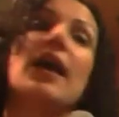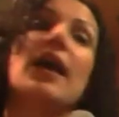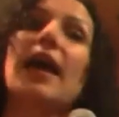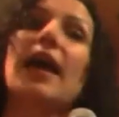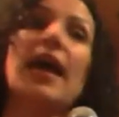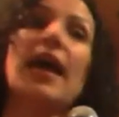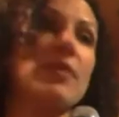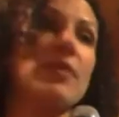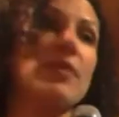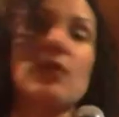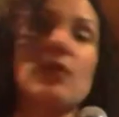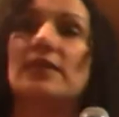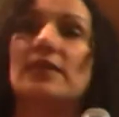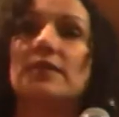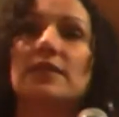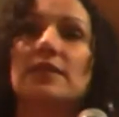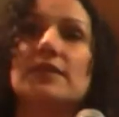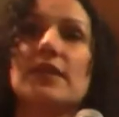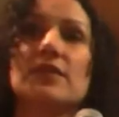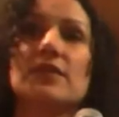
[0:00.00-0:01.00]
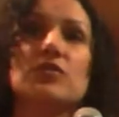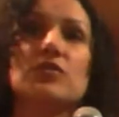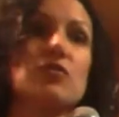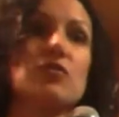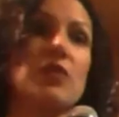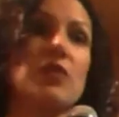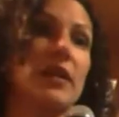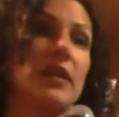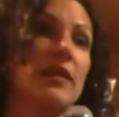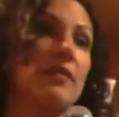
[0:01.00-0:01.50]
And the rest is
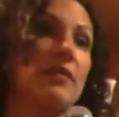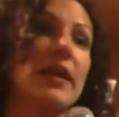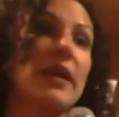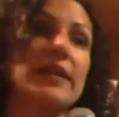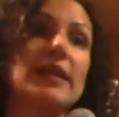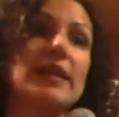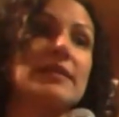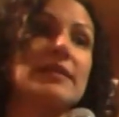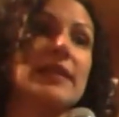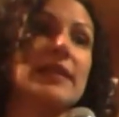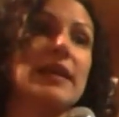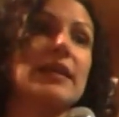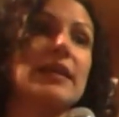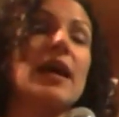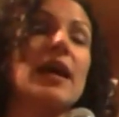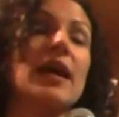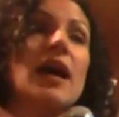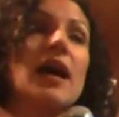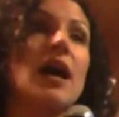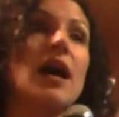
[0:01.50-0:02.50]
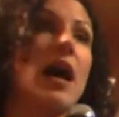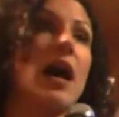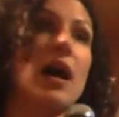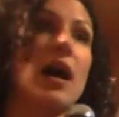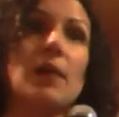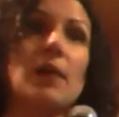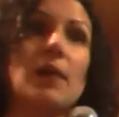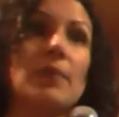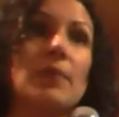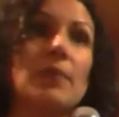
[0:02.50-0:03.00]
history. Like I said,
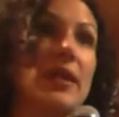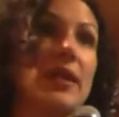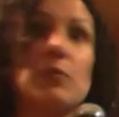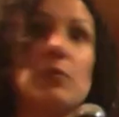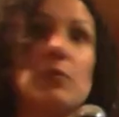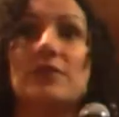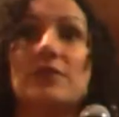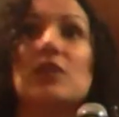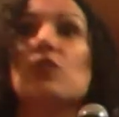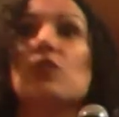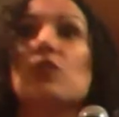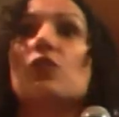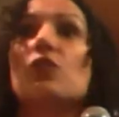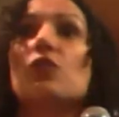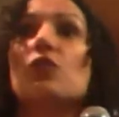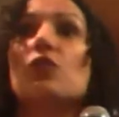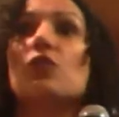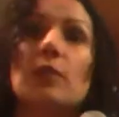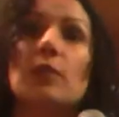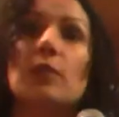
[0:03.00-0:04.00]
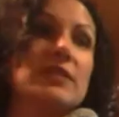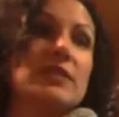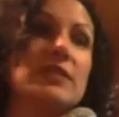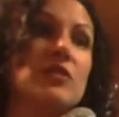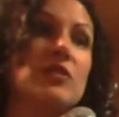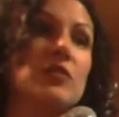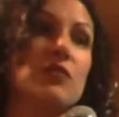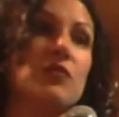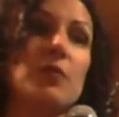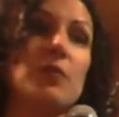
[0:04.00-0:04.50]
it was an incredible
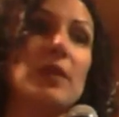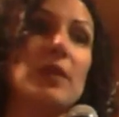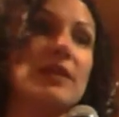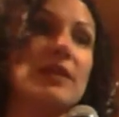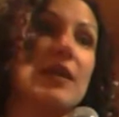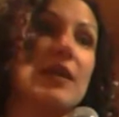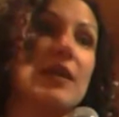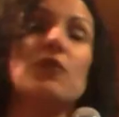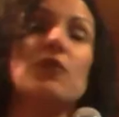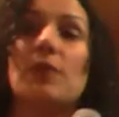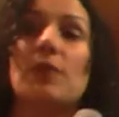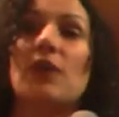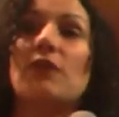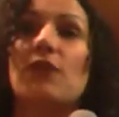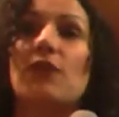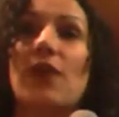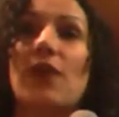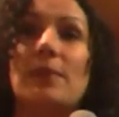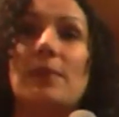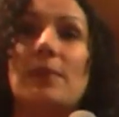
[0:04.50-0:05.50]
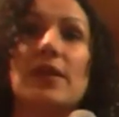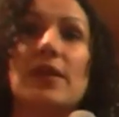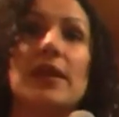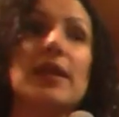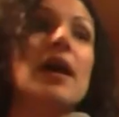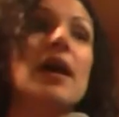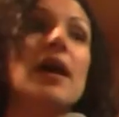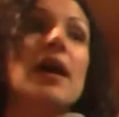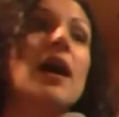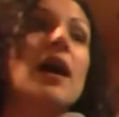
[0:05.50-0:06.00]
decision for myself and my
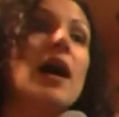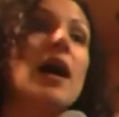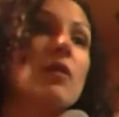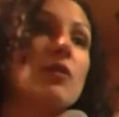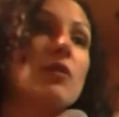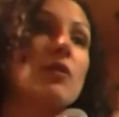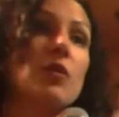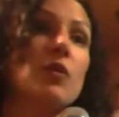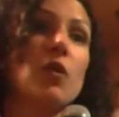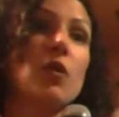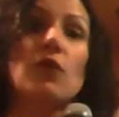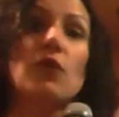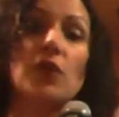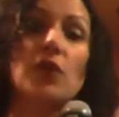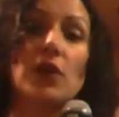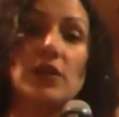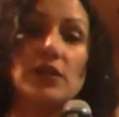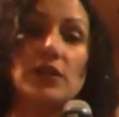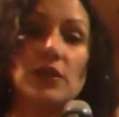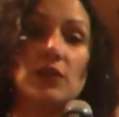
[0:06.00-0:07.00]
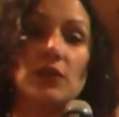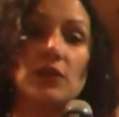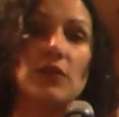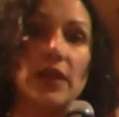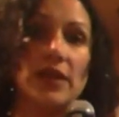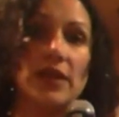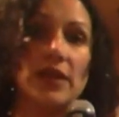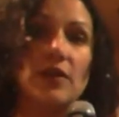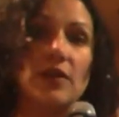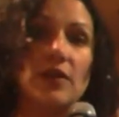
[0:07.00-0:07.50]
family. A little over a year
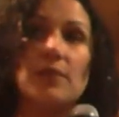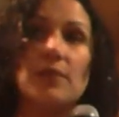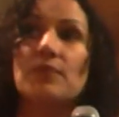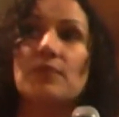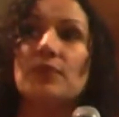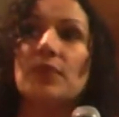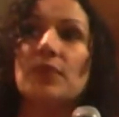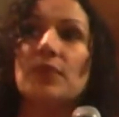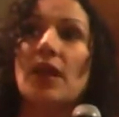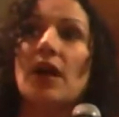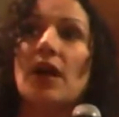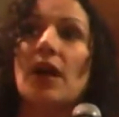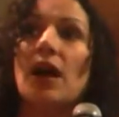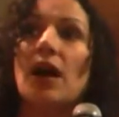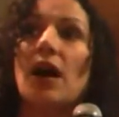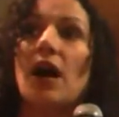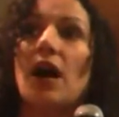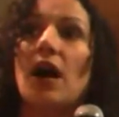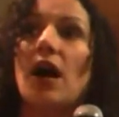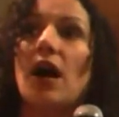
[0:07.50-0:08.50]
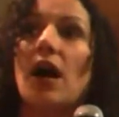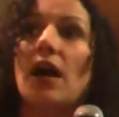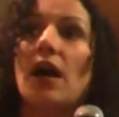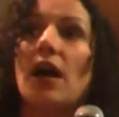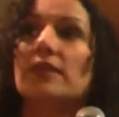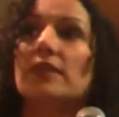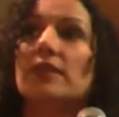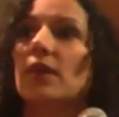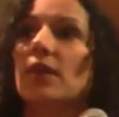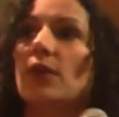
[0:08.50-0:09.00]
later,
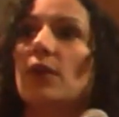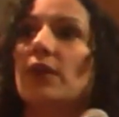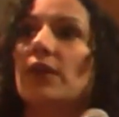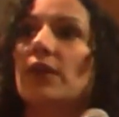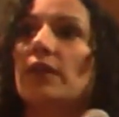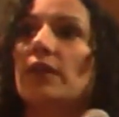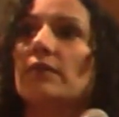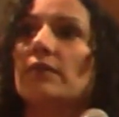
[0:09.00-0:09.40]
it's not working?